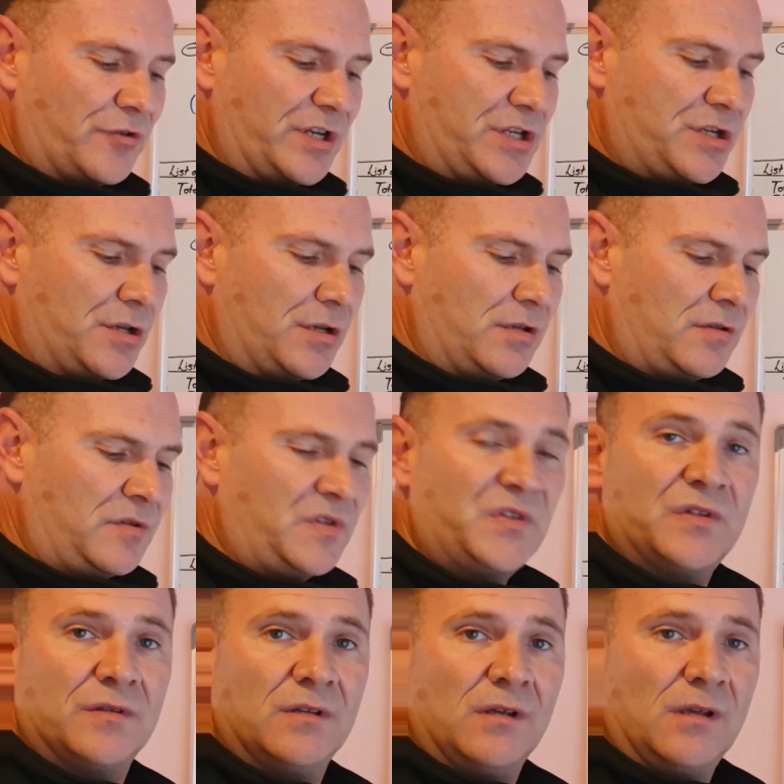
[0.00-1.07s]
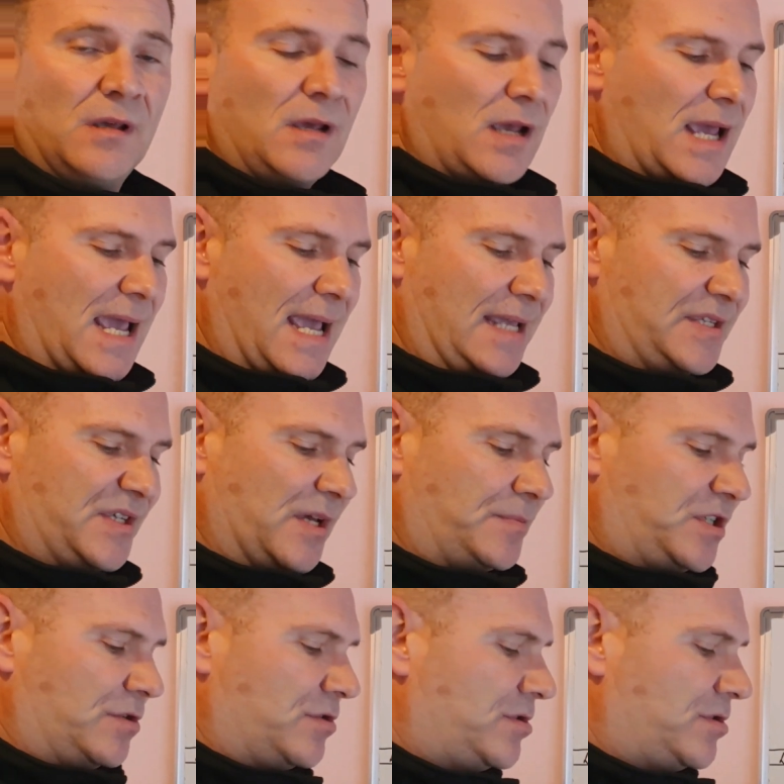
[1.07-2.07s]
returns adds up to